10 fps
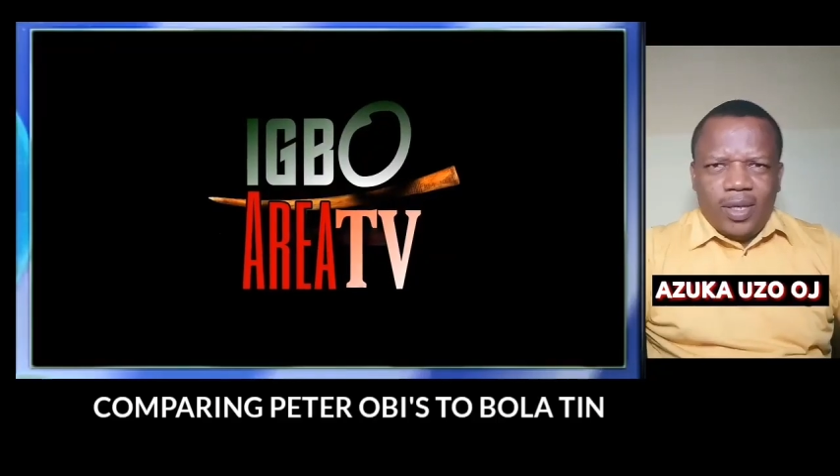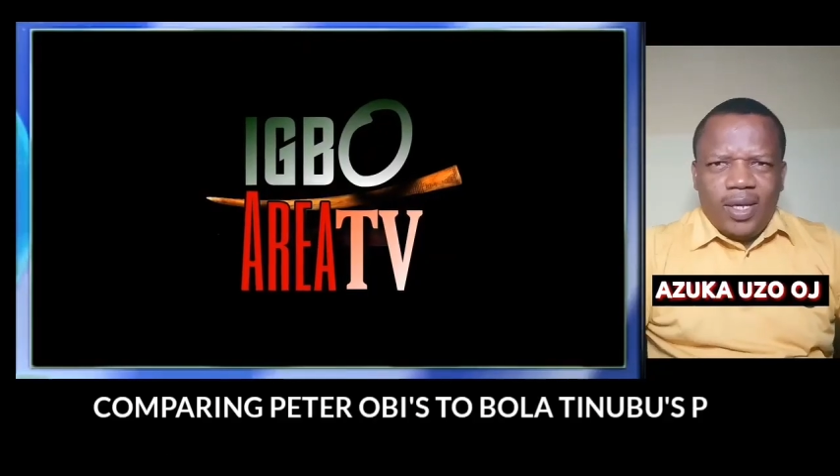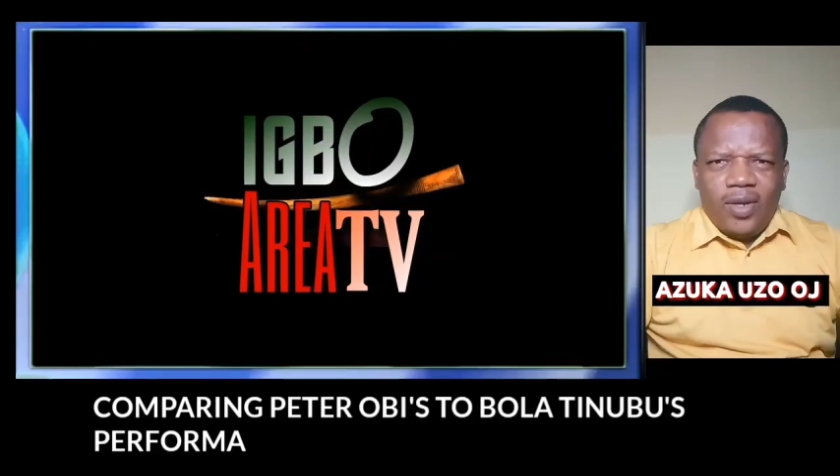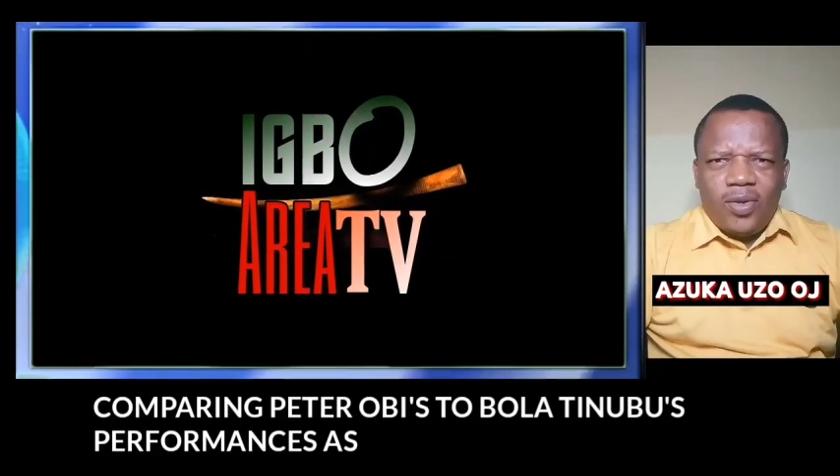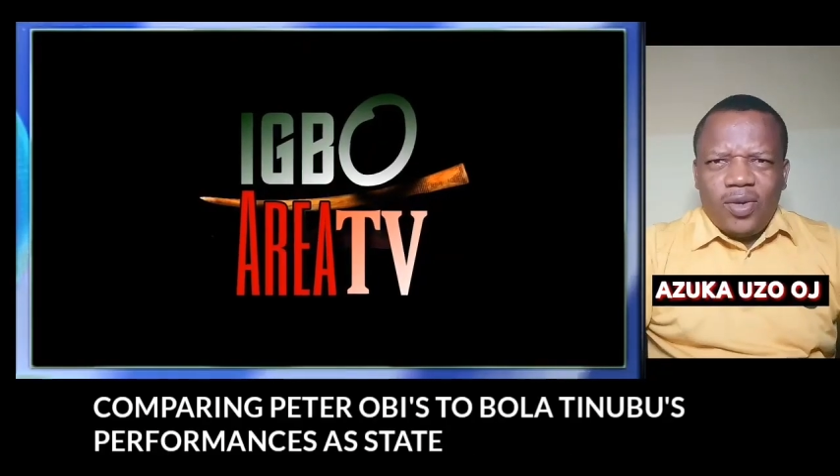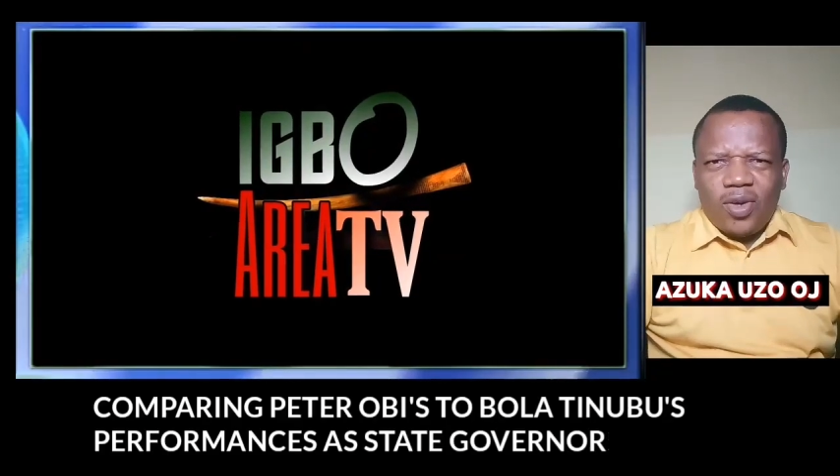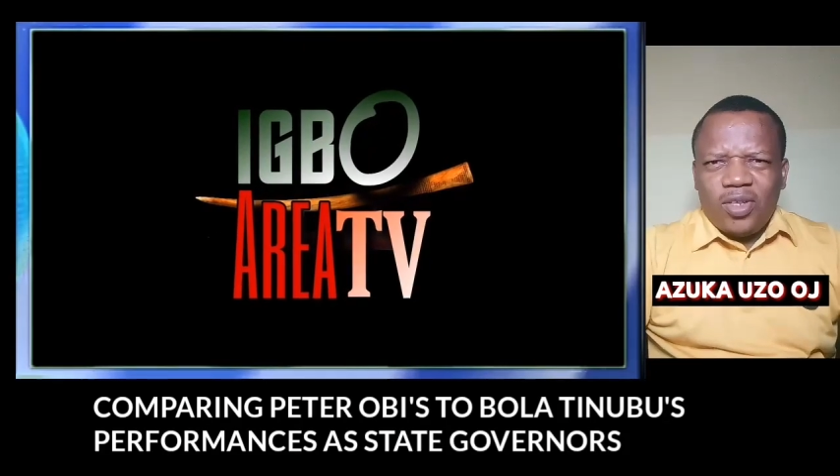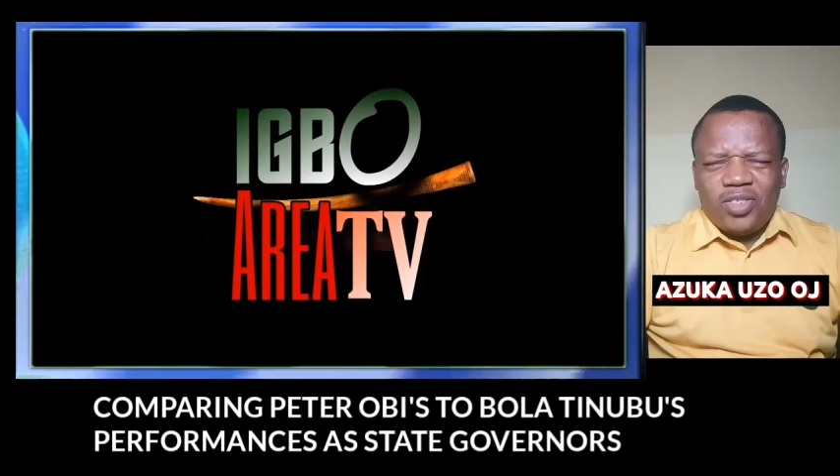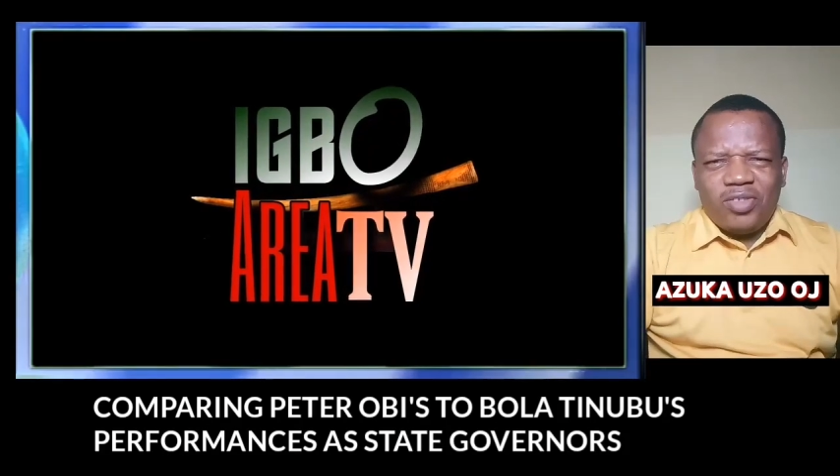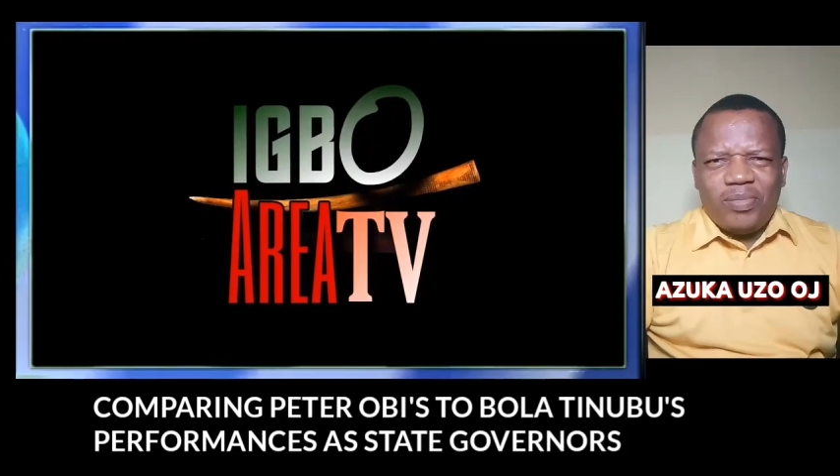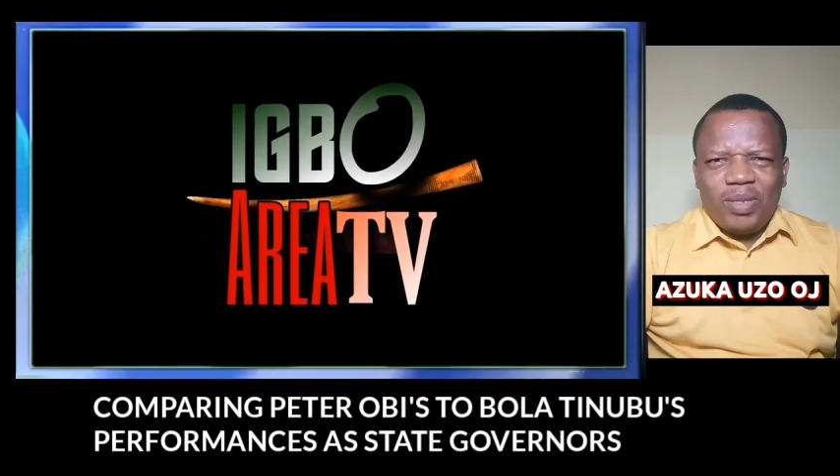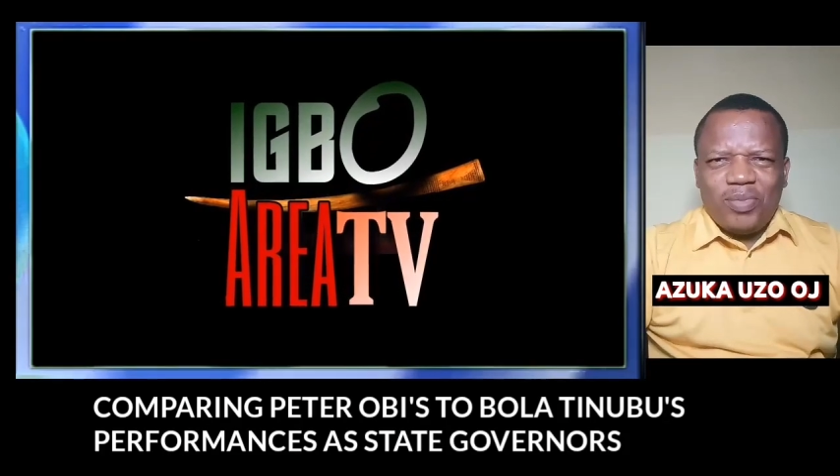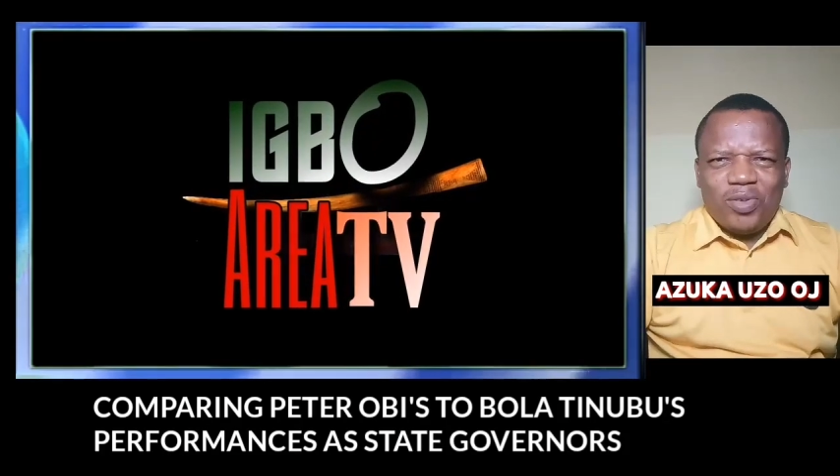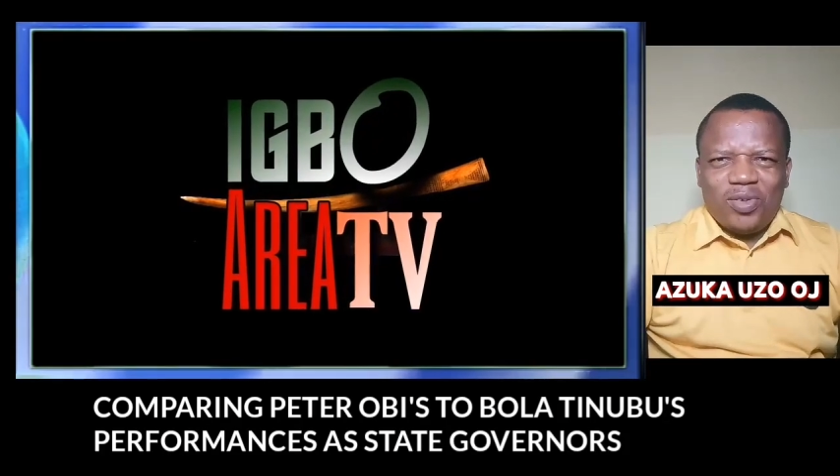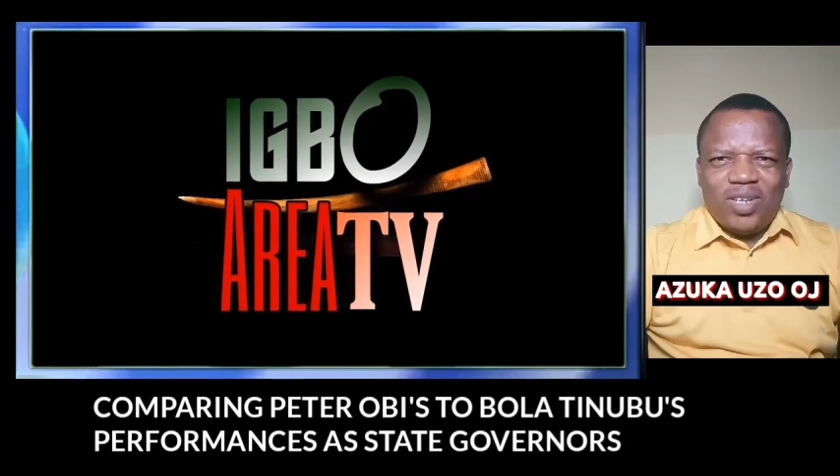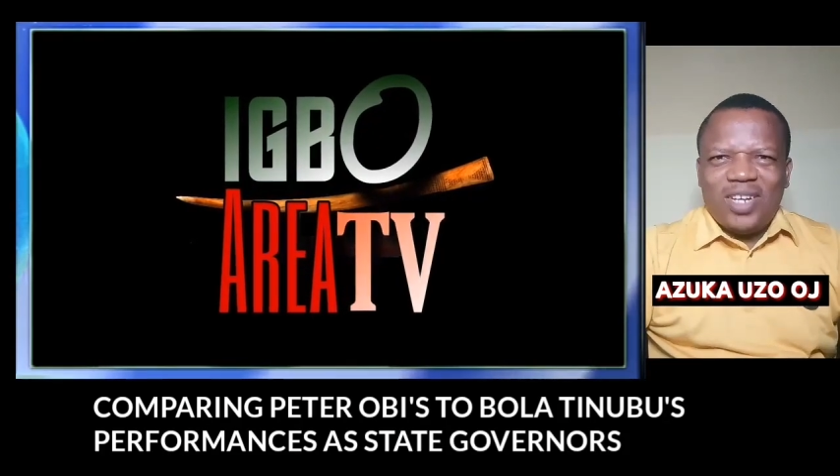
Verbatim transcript: Hello, country people.